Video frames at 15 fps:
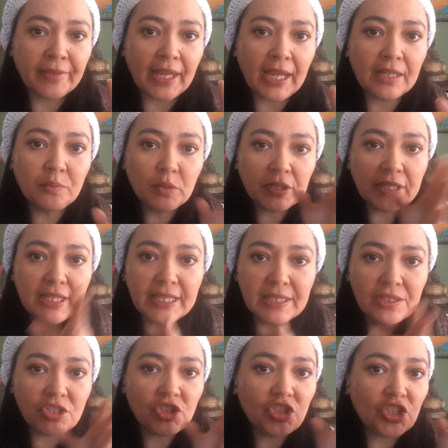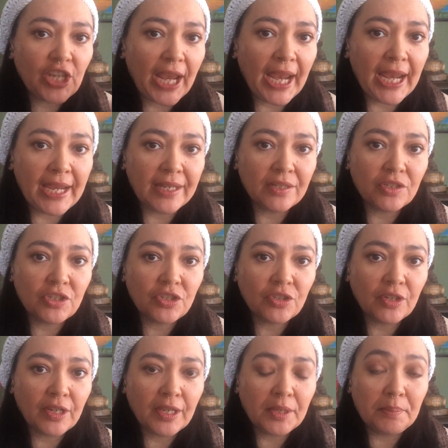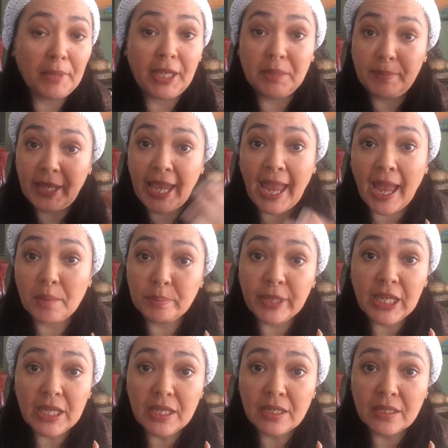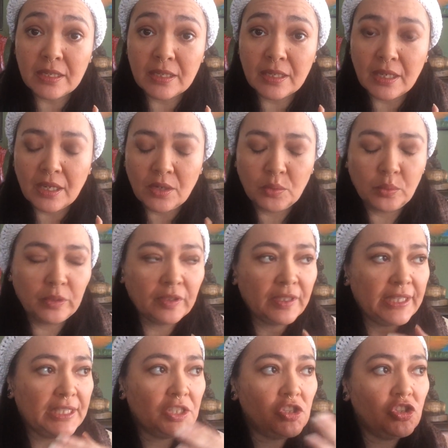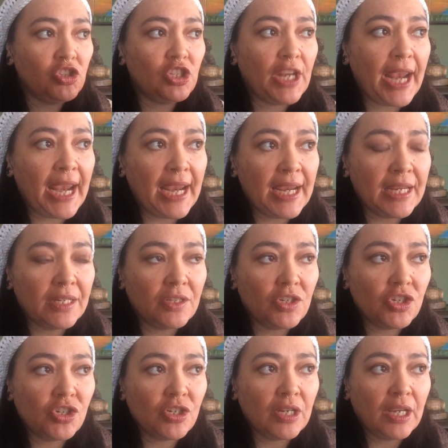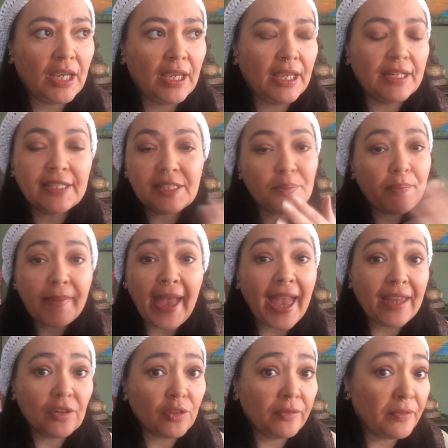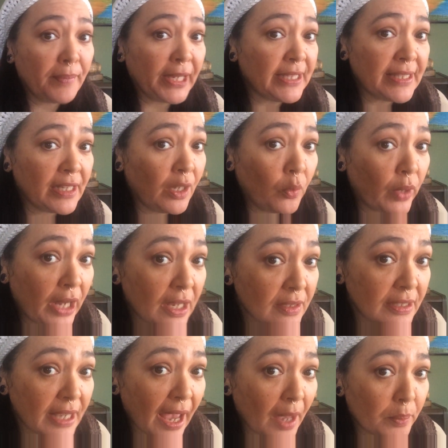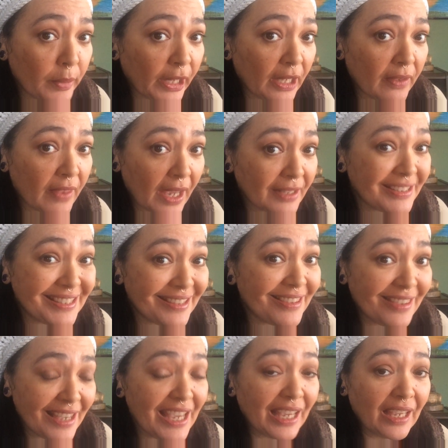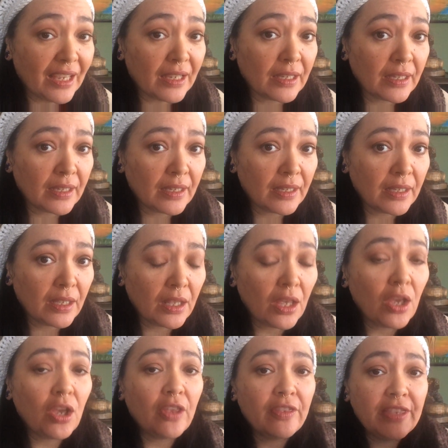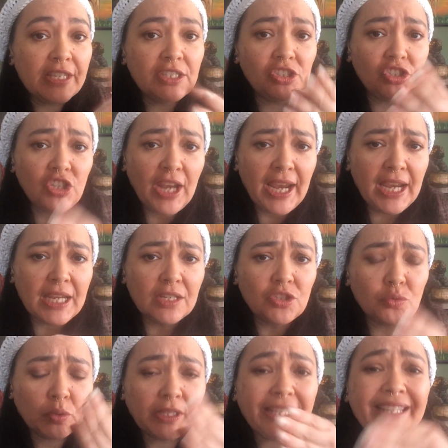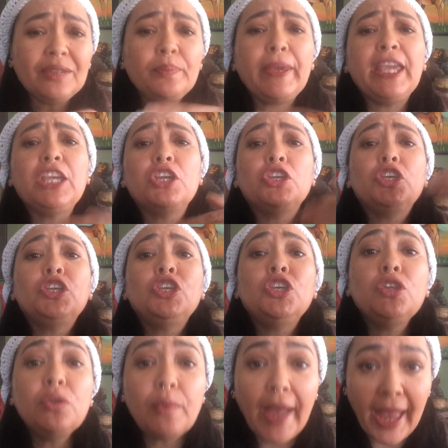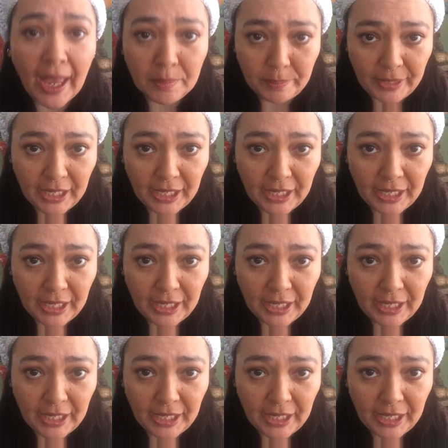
And will this change make me happy? Will this change? It doesn't matter if it makes anyone else happy. That's the thing. This change, will it make you happy?